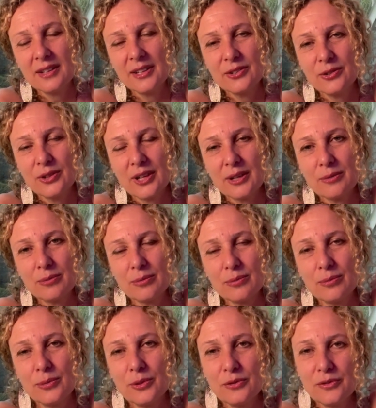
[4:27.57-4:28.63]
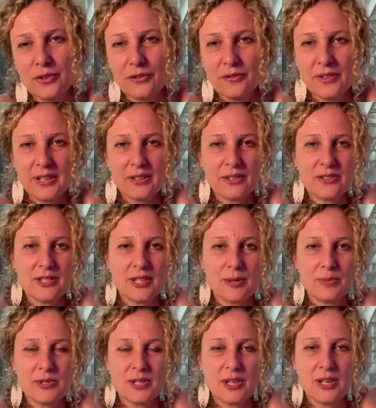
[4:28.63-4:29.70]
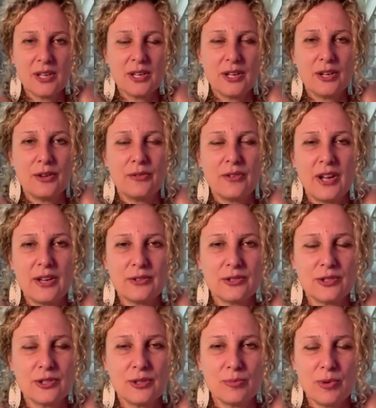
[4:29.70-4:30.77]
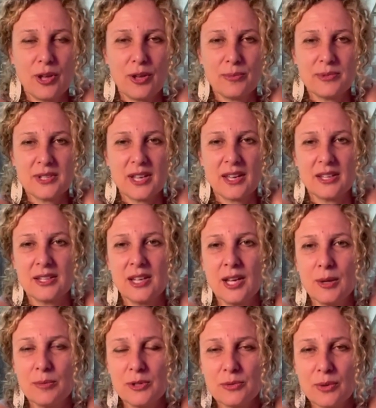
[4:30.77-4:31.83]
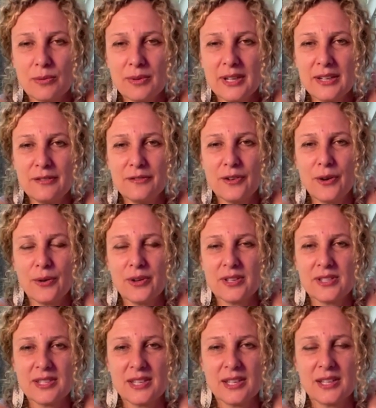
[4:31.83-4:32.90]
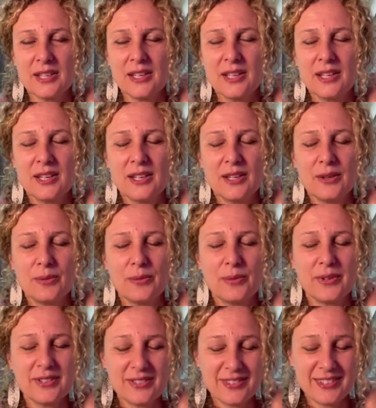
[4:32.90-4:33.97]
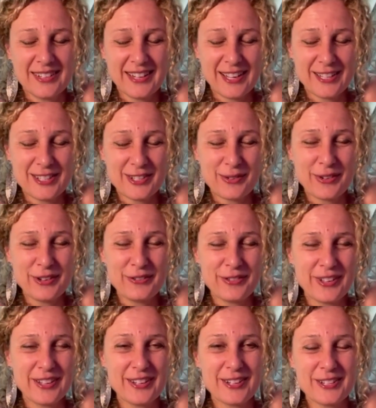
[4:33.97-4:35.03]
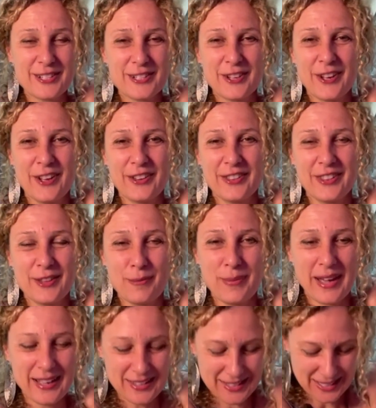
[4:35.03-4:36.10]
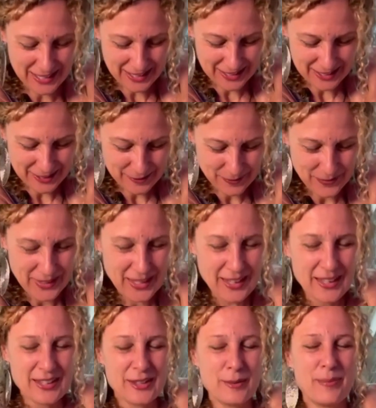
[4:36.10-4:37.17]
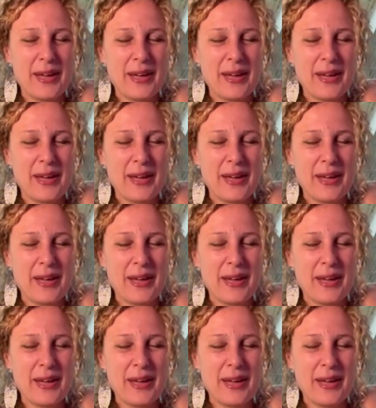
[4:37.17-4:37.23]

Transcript: and you can move your fingertips around to the palm side. But we're really focusing with the next 3 fingers on the back side. The